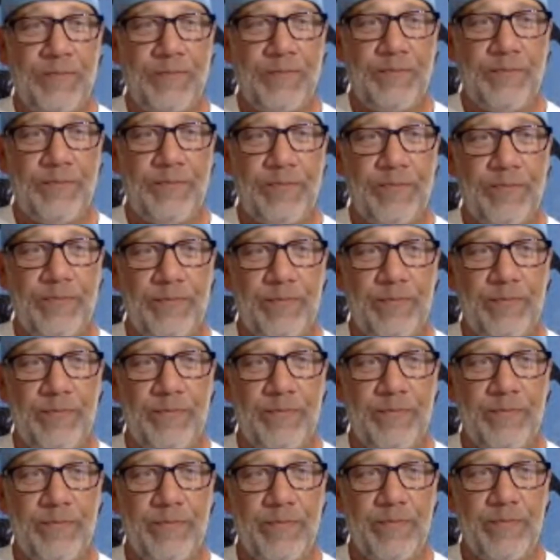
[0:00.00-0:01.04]

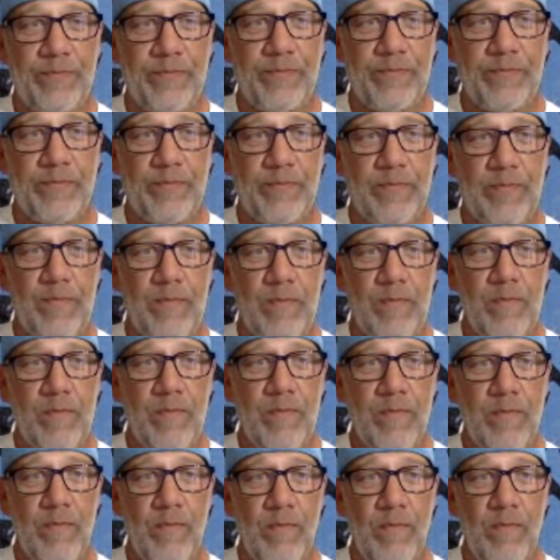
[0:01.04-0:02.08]

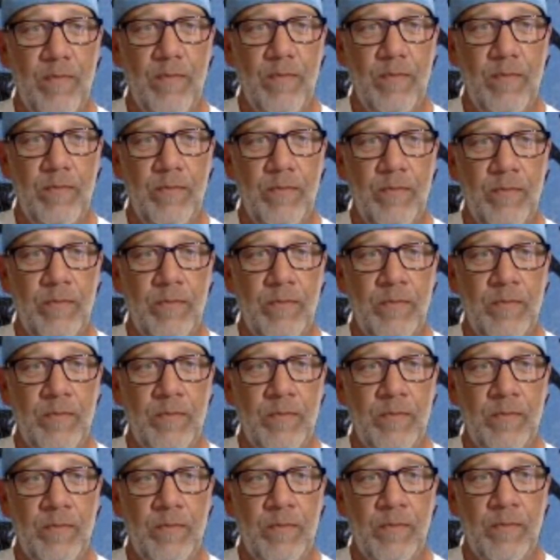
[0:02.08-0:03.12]

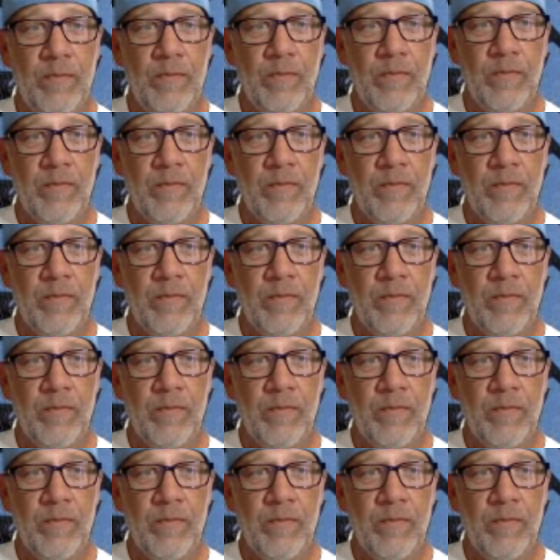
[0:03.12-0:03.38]
The person shown says nothing.